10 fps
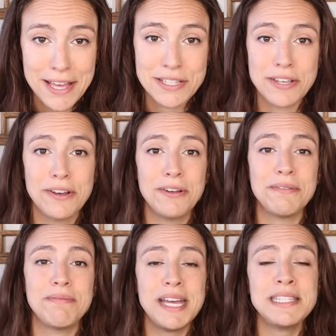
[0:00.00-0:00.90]
So
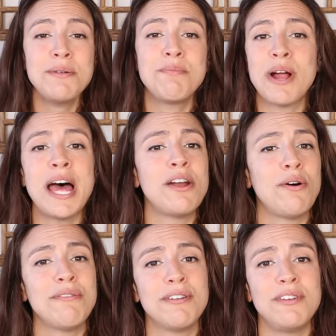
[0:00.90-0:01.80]
that's a broad
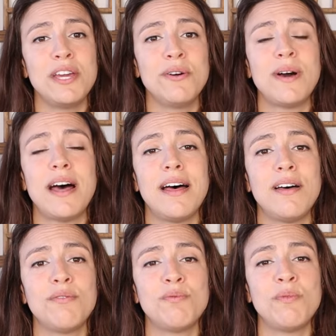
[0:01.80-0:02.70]
overview
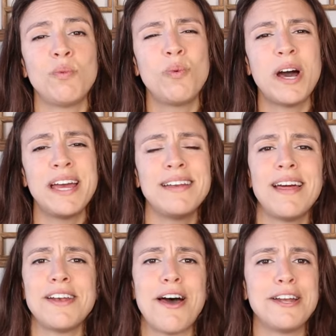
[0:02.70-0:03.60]
of what
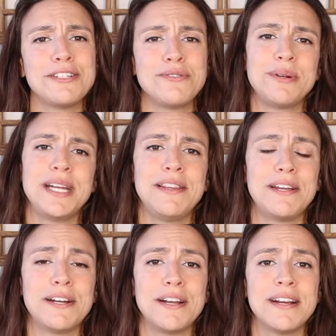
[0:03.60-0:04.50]
an auditory
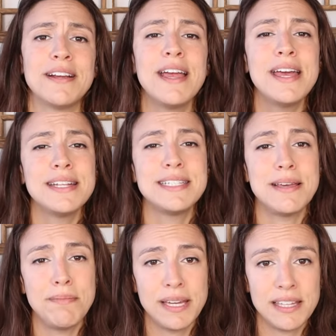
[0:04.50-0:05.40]
learner
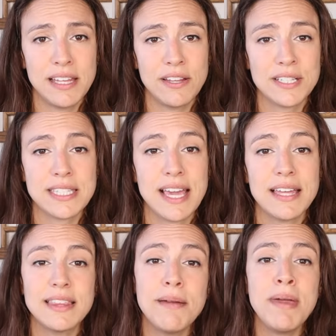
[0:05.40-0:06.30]
typically looks
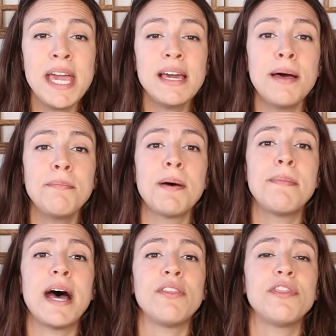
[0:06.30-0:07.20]
like. They make up
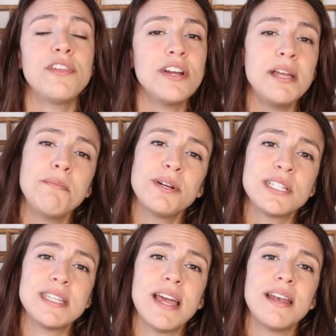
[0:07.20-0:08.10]
about
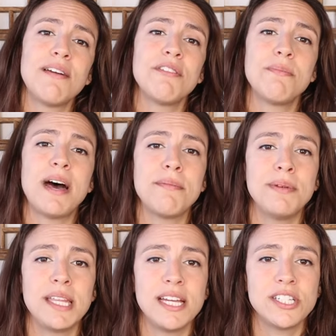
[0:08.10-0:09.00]
30% of the
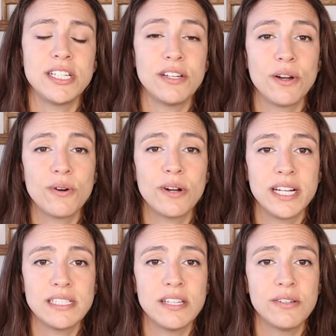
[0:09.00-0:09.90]
population
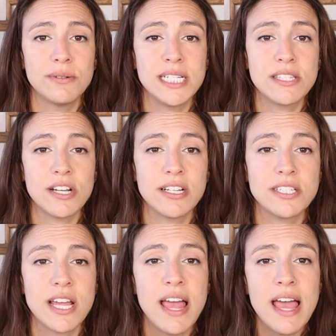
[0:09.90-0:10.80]
according to the
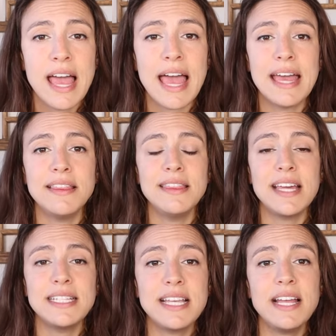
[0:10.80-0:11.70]
research. And
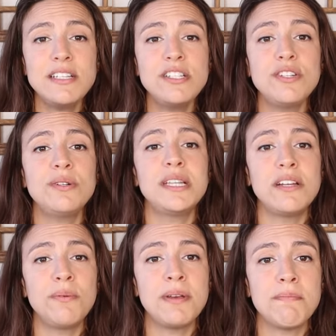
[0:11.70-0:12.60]
they tend to do a
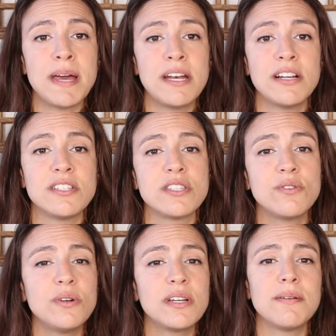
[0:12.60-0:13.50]
little bit better in
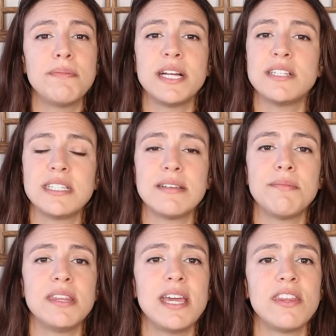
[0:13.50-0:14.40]
school compared to some
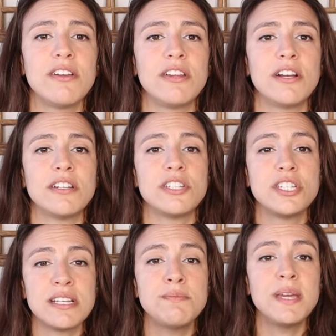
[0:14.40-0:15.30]
of the other learners
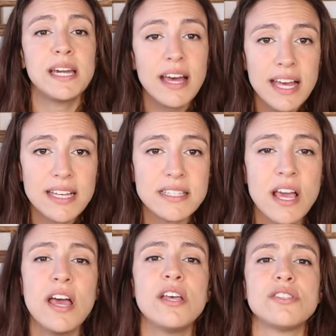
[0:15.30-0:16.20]
just because
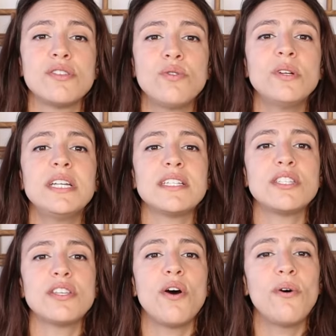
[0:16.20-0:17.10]
school is
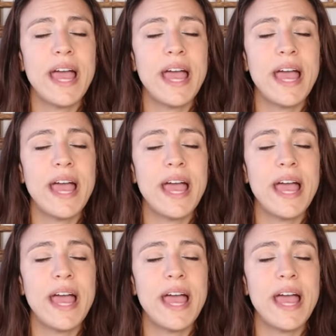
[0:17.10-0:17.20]
so